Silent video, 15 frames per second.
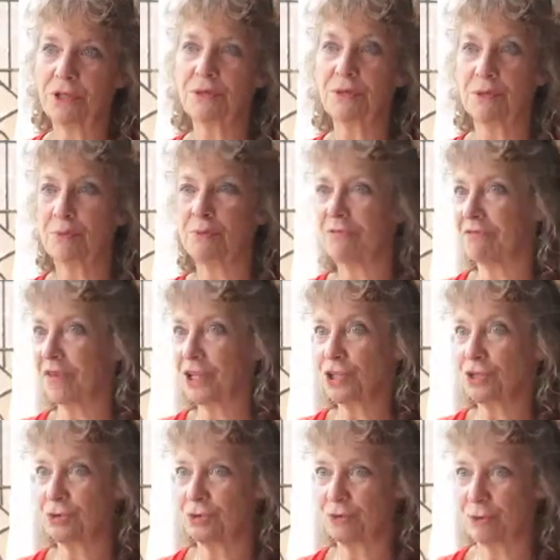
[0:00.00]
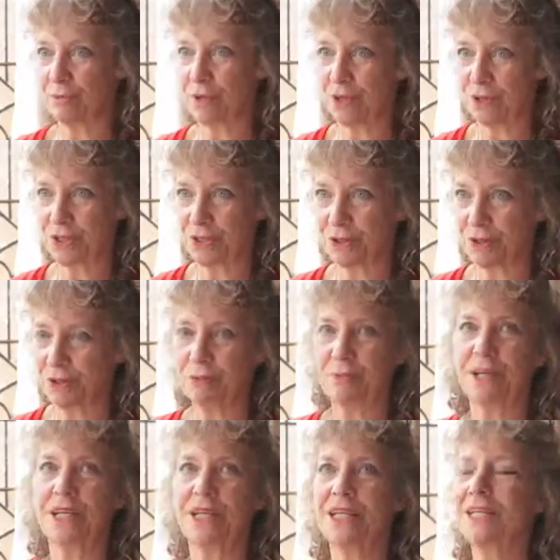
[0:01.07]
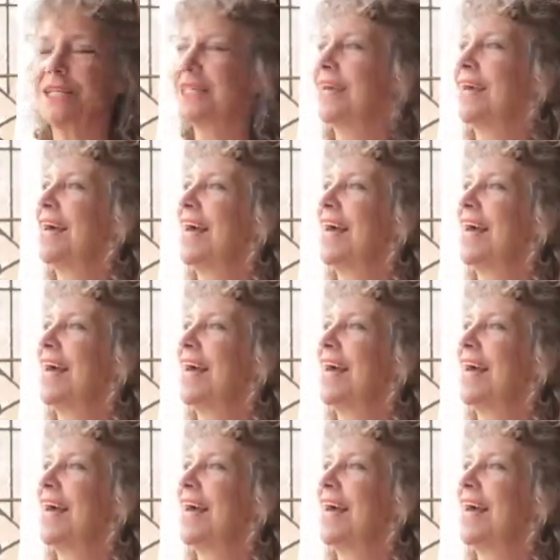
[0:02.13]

He was a professional composer and pianist.